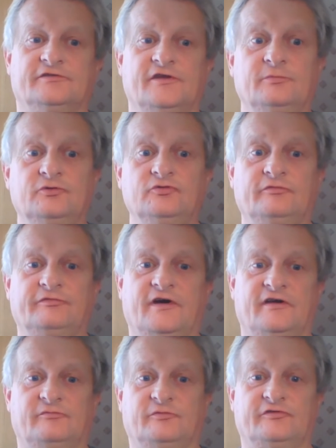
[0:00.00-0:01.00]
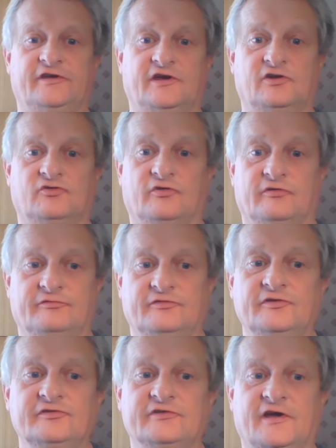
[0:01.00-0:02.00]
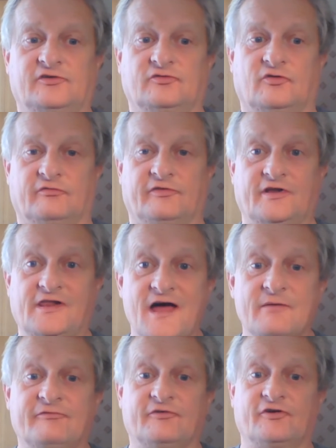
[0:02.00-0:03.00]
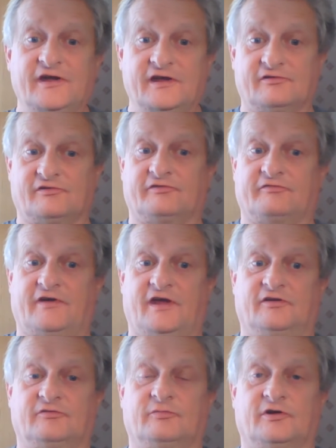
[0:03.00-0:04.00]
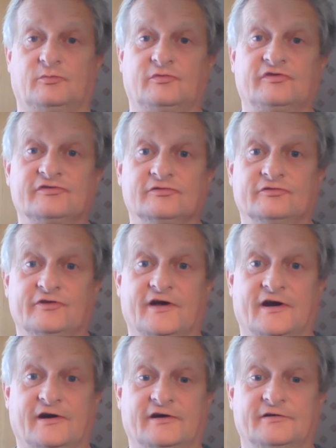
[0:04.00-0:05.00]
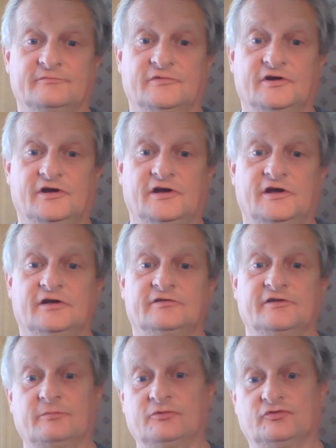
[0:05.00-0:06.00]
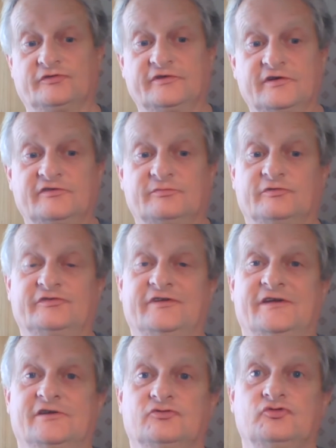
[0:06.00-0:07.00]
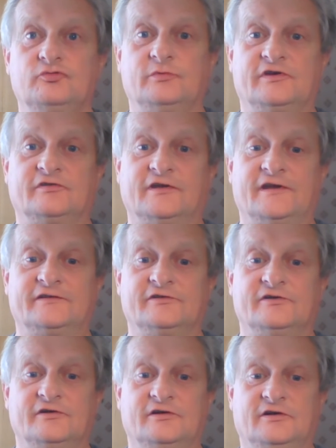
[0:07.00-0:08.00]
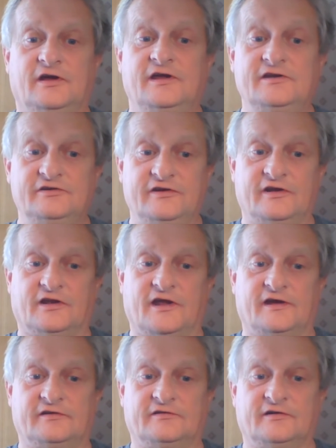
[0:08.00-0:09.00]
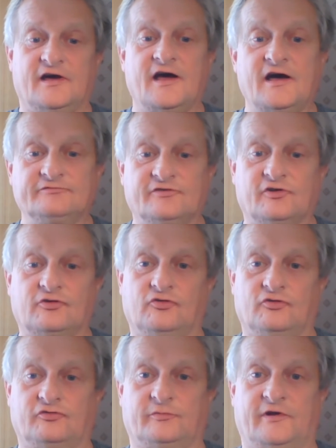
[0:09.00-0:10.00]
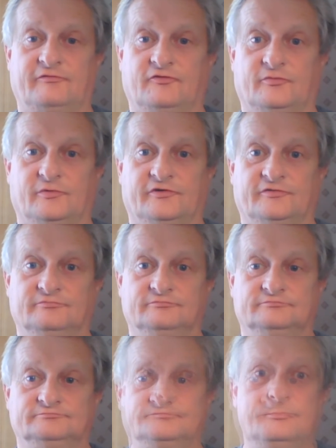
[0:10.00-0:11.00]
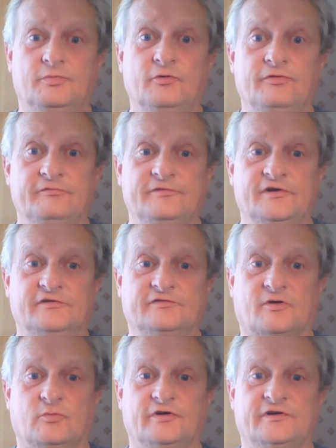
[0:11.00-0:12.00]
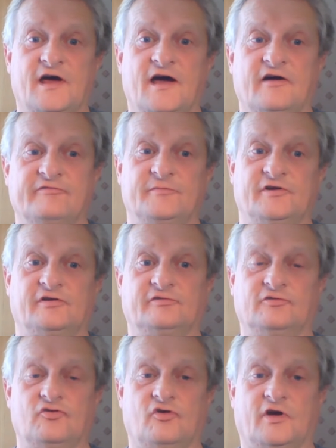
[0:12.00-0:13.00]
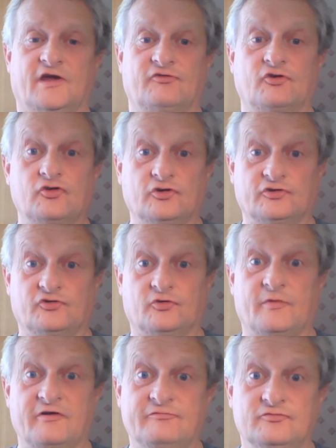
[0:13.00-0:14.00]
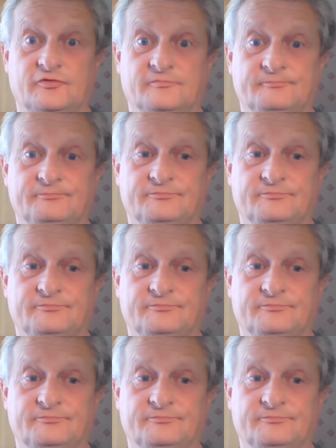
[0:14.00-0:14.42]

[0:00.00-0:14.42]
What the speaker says: 005 was taken on the first night of the Clap for Carers event when it was still dark. 006 was taken 2 weeks later, in daylight, after the clocks went forward. Both of these are 1.5 minutes long and recorded on my phone.